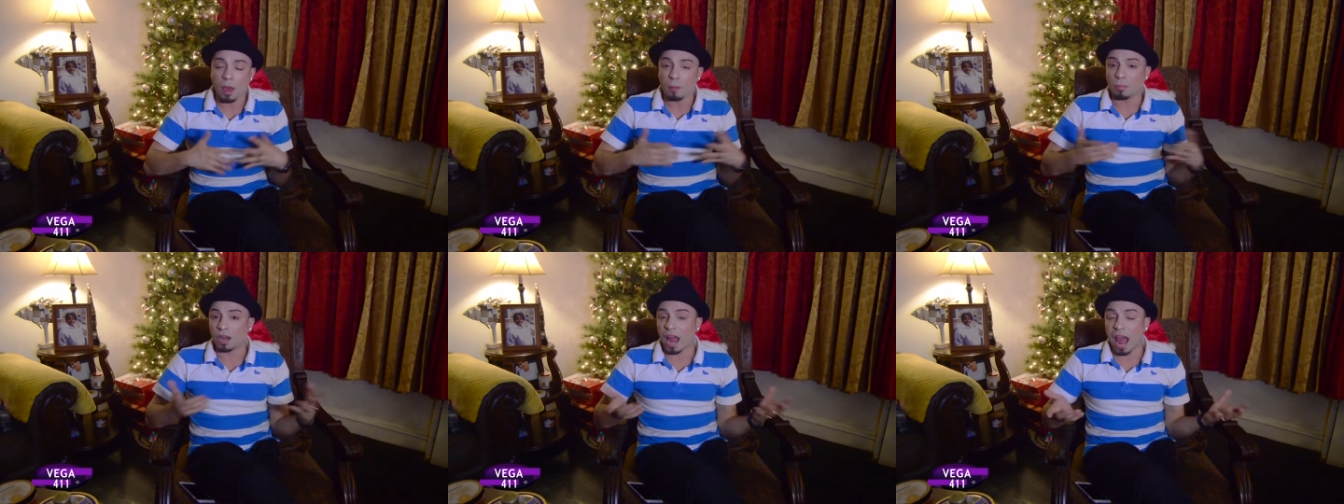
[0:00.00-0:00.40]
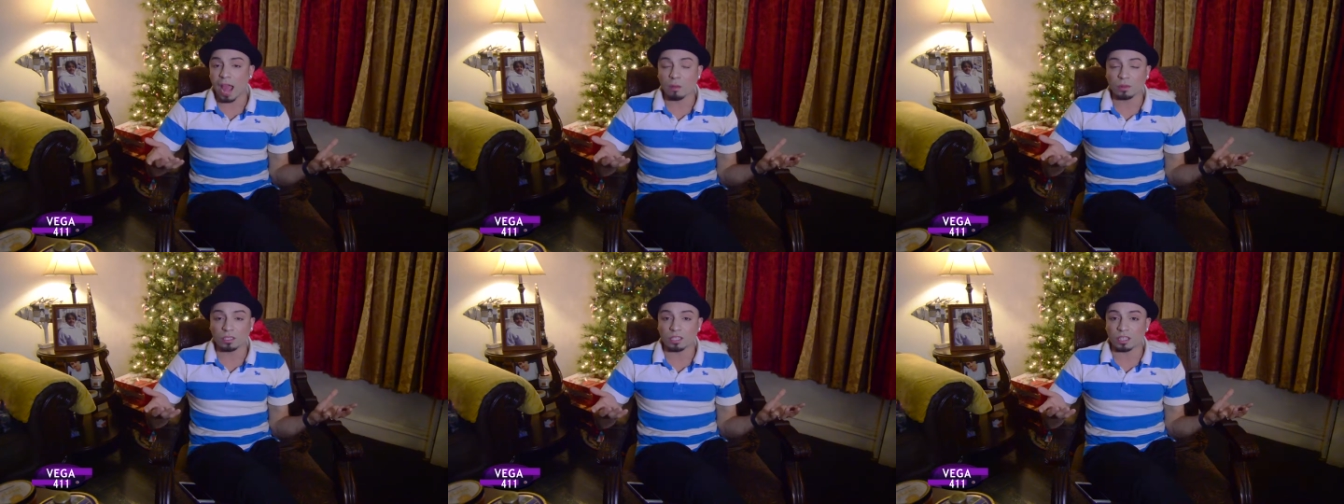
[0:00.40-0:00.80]
But I
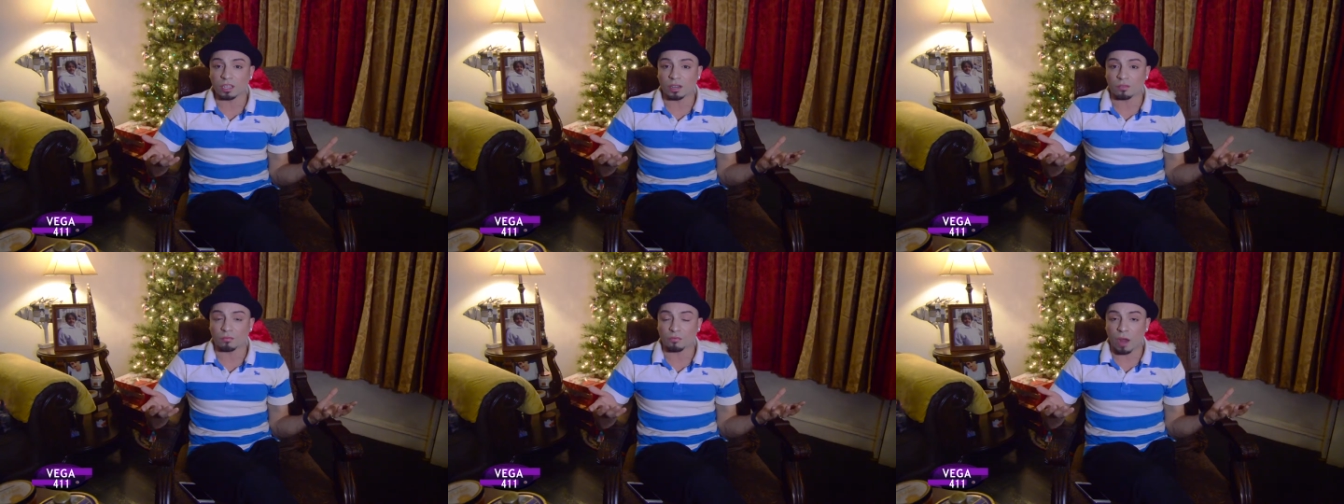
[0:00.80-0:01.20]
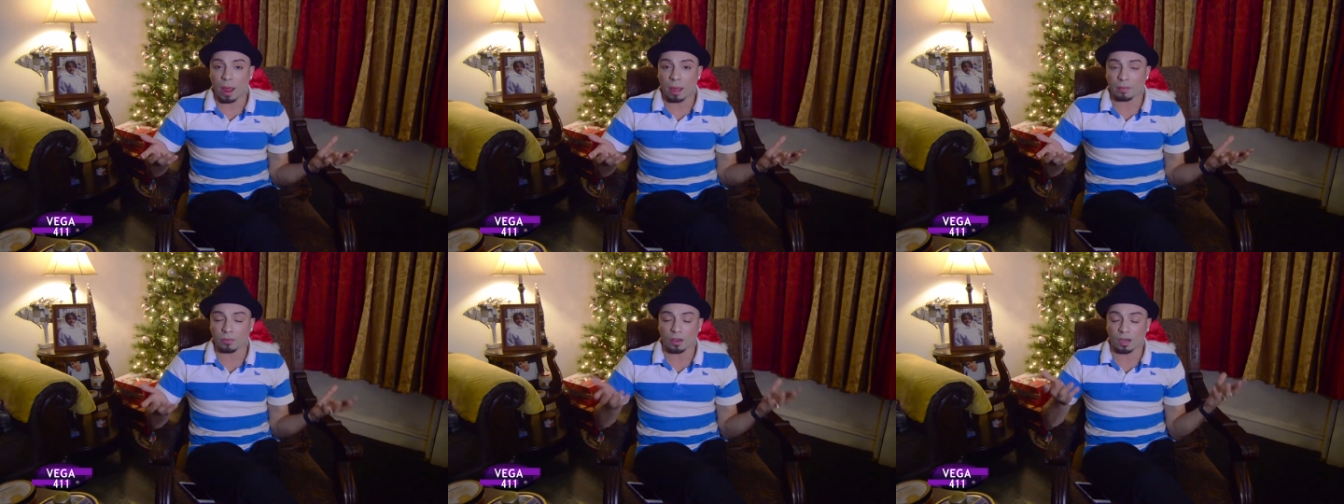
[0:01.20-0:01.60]
went to the
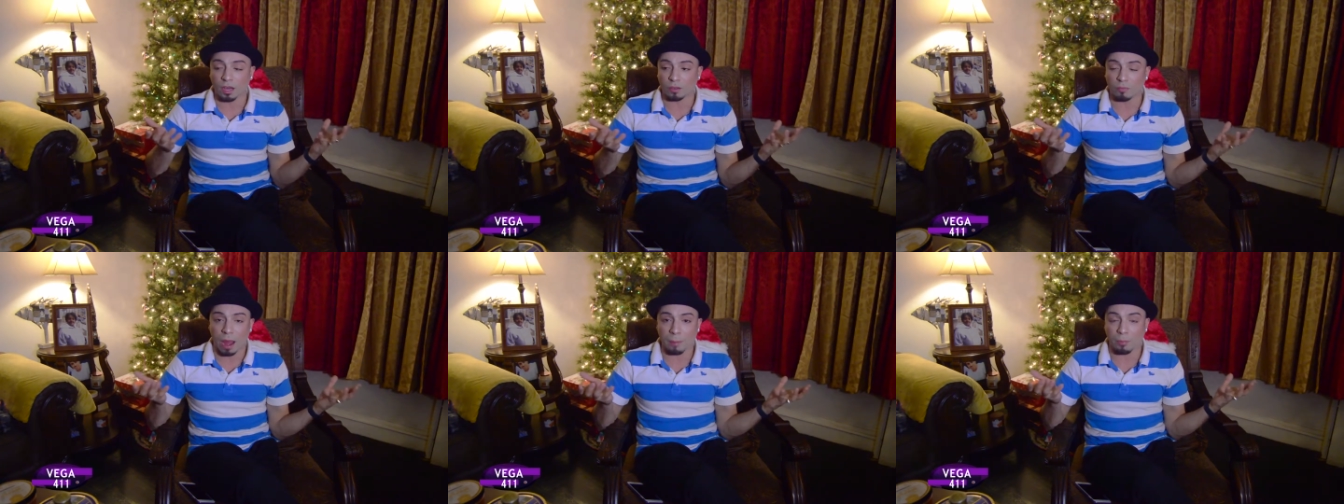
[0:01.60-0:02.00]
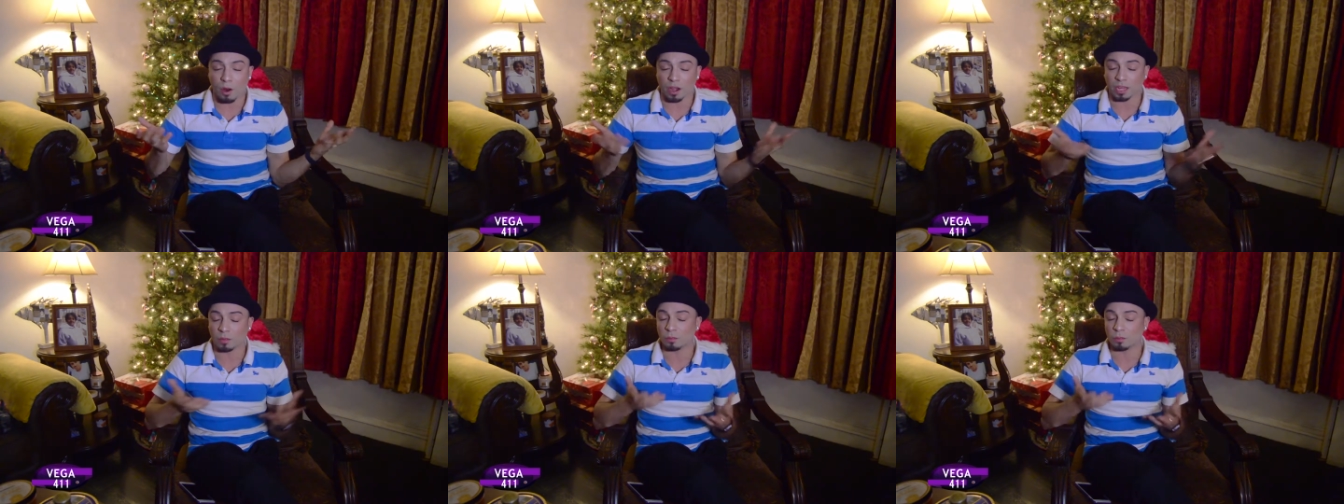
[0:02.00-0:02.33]
frat the rap party.